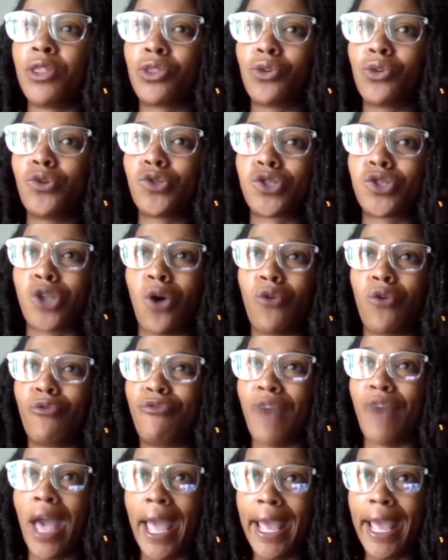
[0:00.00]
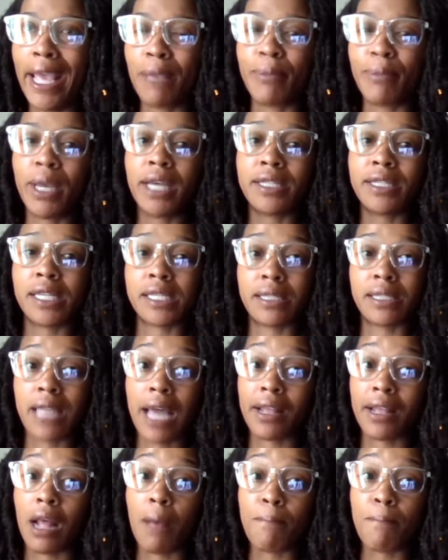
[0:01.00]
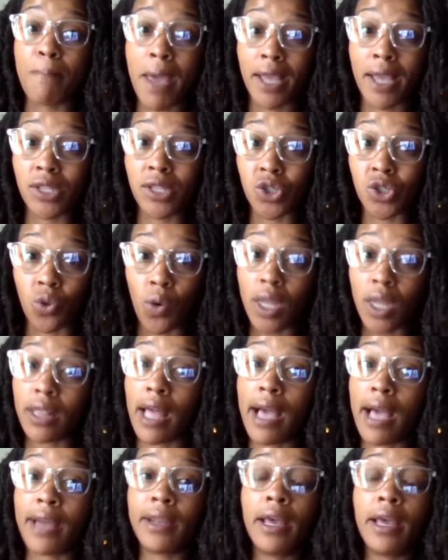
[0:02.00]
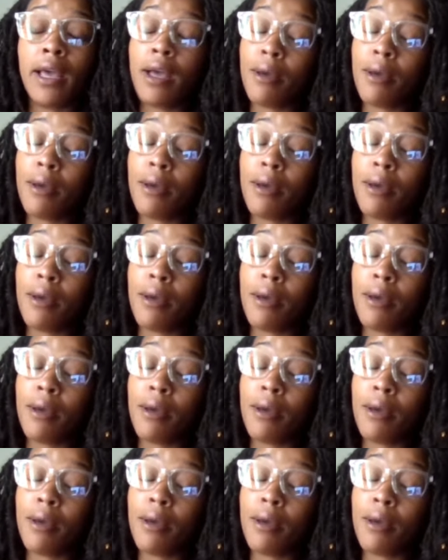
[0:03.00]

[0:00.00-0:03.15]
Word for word: through so vague because it's not a main storyline,